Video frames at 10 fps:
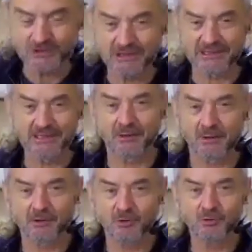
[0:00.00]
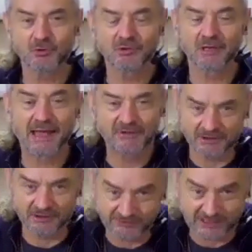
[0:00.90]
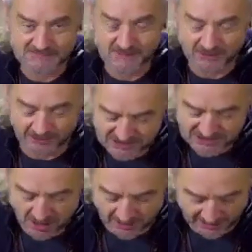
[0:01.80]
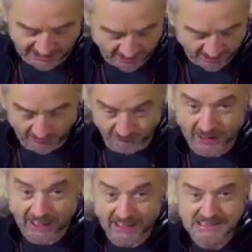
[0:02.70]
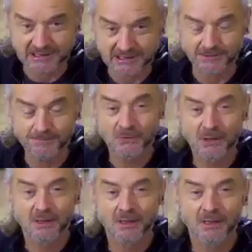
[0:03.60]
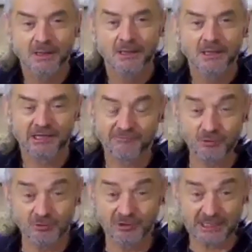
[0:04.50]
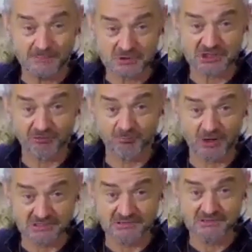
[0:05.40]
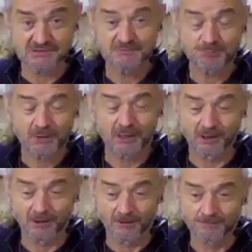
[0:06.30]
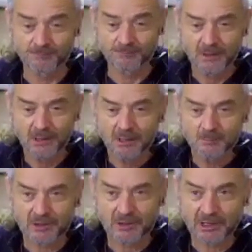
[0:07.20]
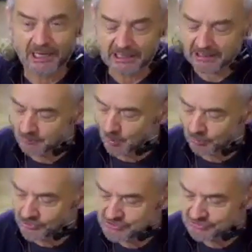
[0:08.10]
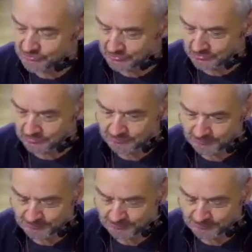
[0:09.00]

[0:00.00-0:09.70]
really, uh, you can have a lovely experience lying down and relaxing if you can keep yourself present. Um, but a more useful,